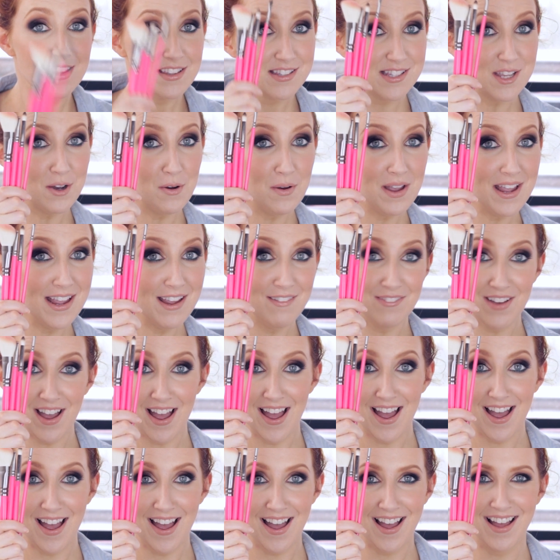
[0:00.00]

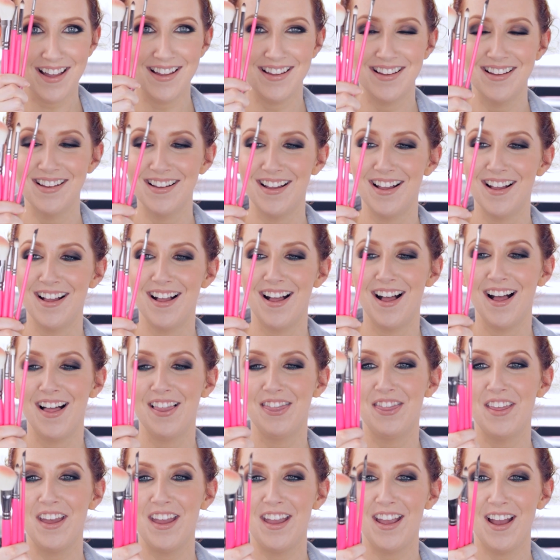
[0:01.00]

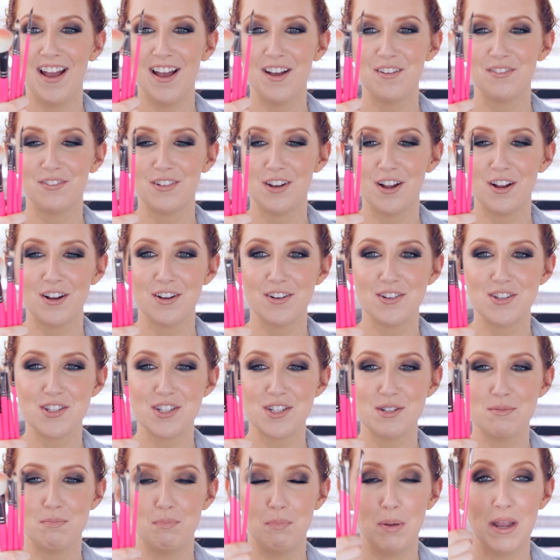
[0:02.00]
Zoeva, they have
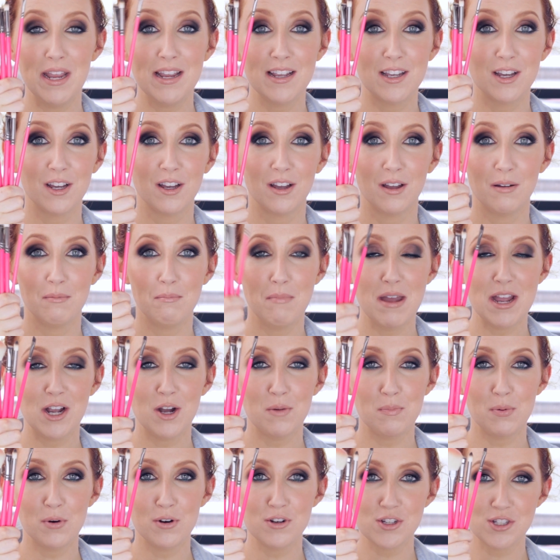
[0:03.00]
launched pink
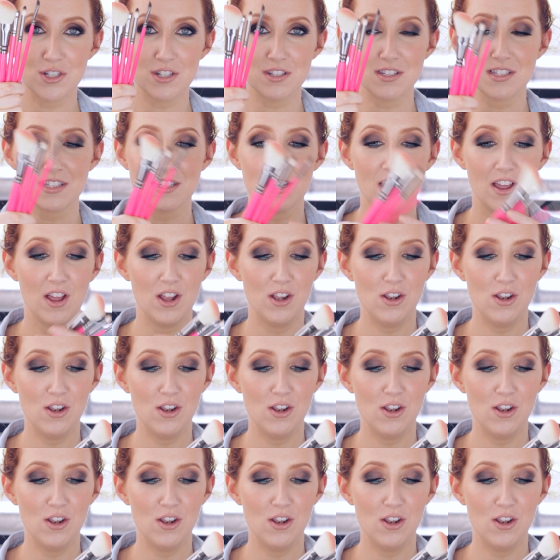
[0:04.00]
makeup brushes.